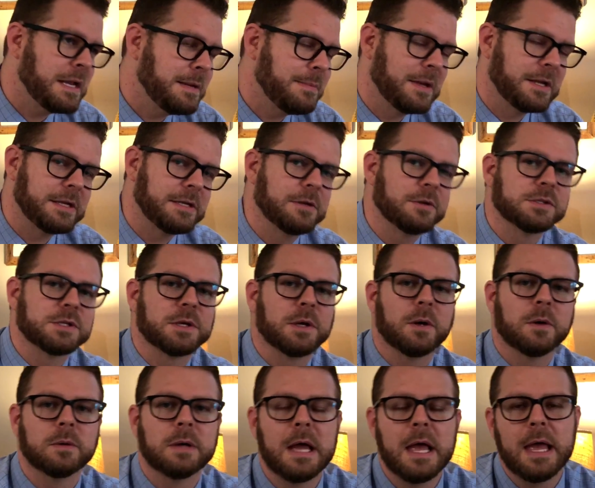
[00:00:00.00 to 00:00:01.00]
many years
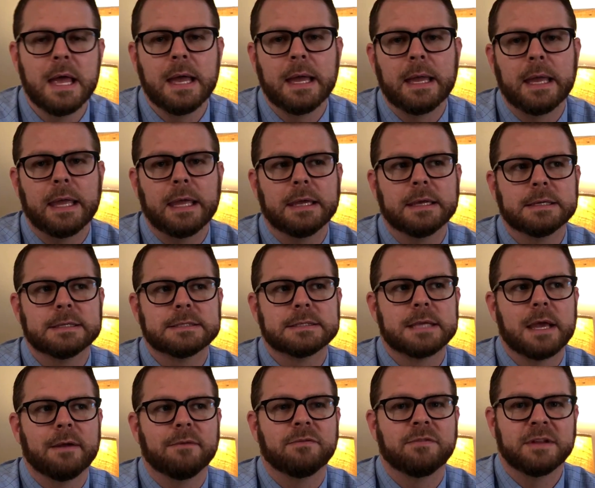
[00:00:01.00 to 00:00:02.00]
ago is
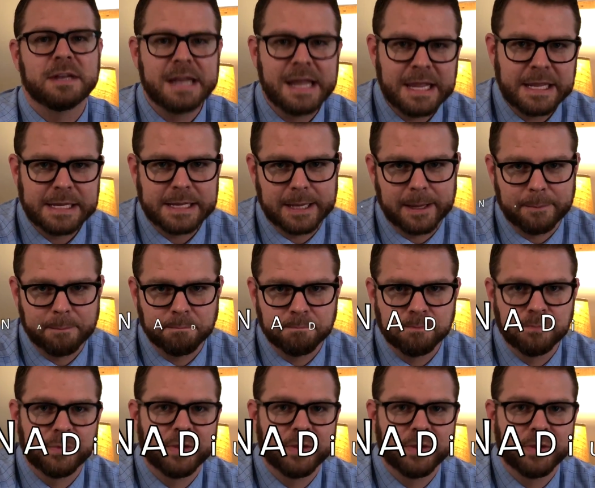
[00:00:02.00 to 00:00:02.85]
vanadium.